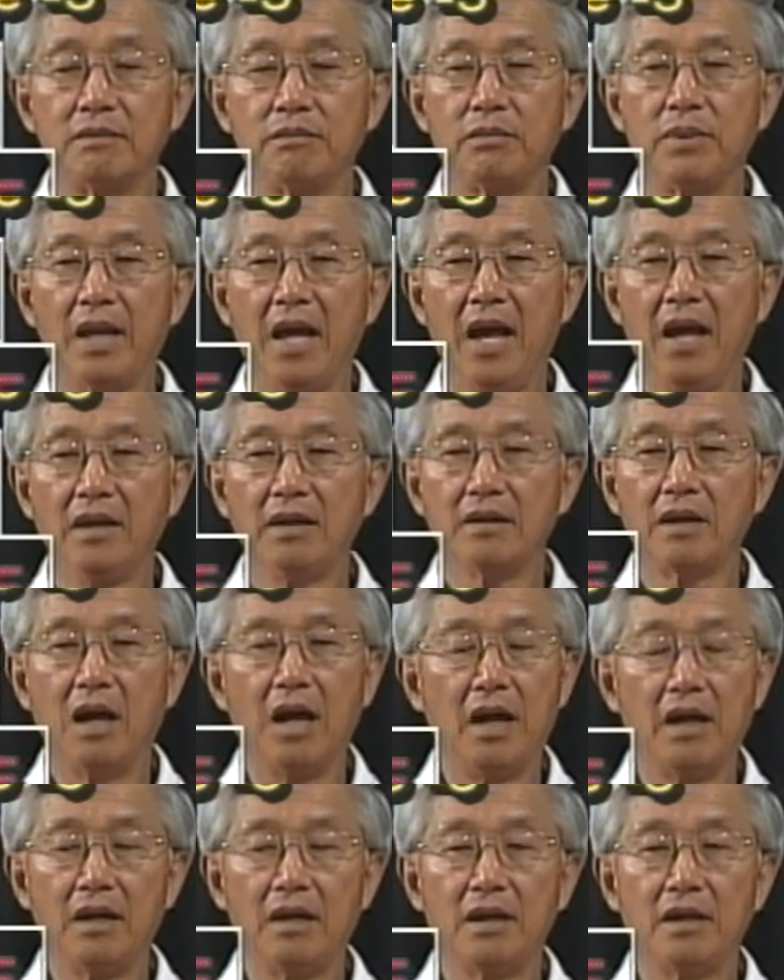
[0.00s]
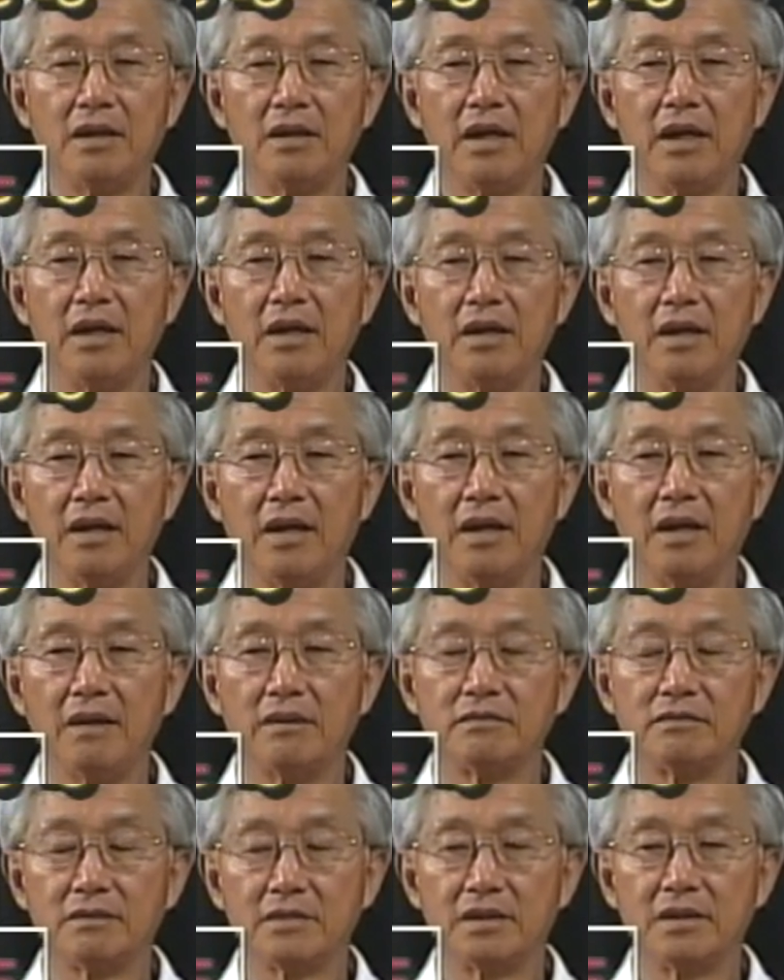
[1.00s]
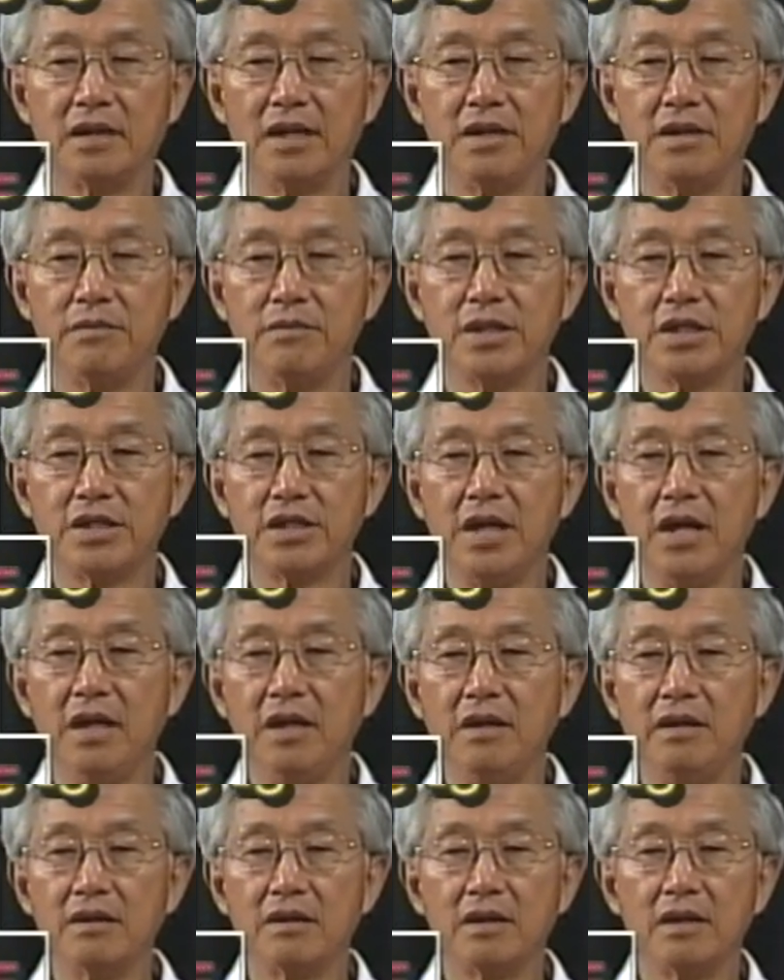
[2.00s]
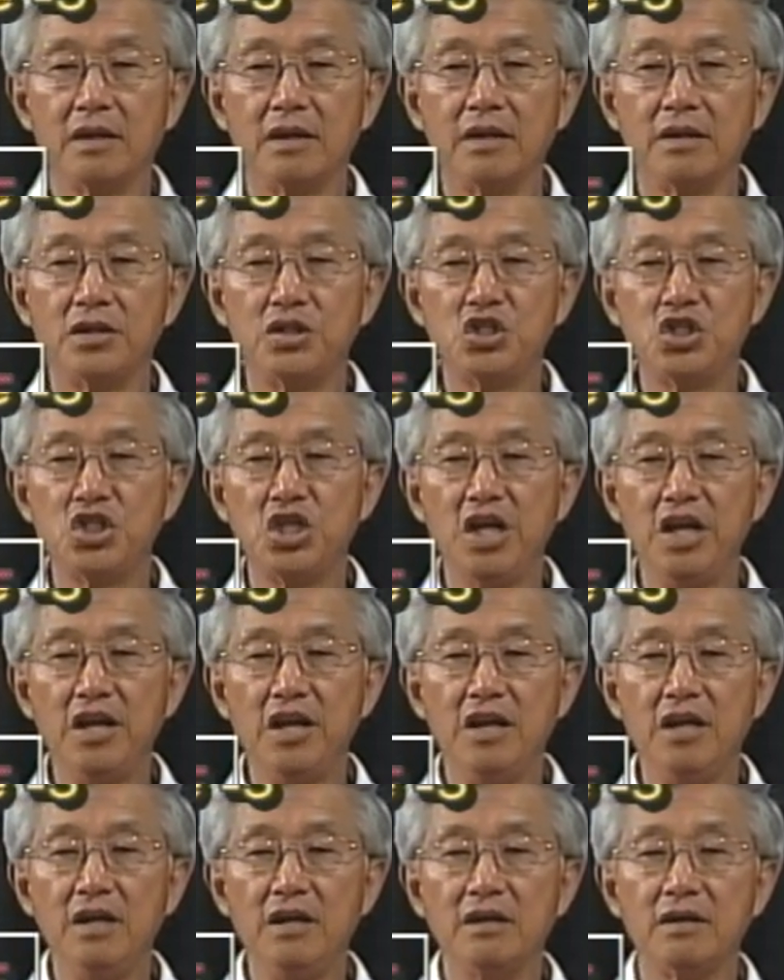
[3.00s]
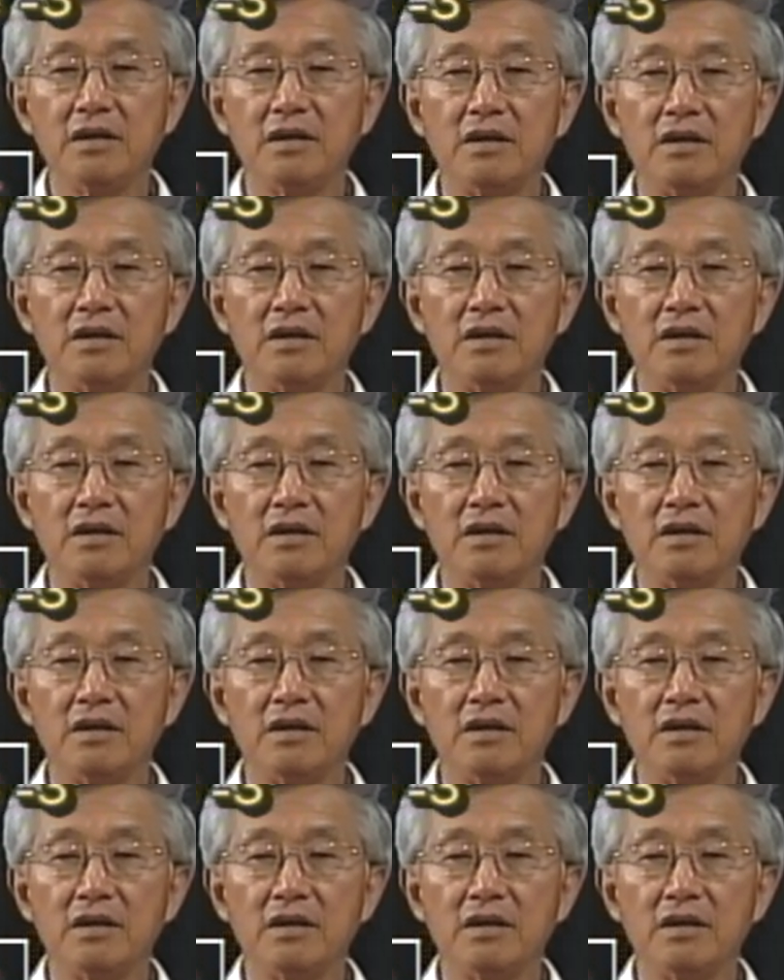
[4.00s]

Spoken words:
blank, a letter missing, G,